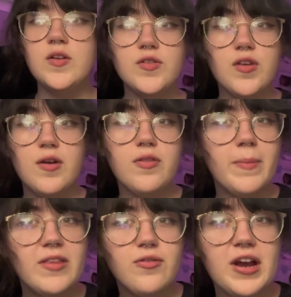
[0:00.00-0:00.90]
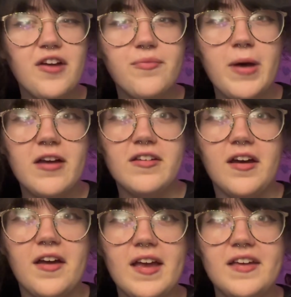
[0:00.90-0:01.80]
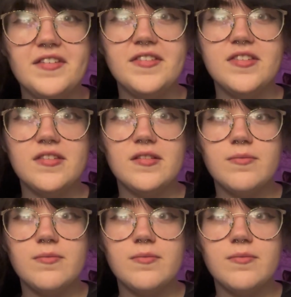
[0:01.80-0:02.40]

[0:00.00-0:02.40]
So the mens rea of murder is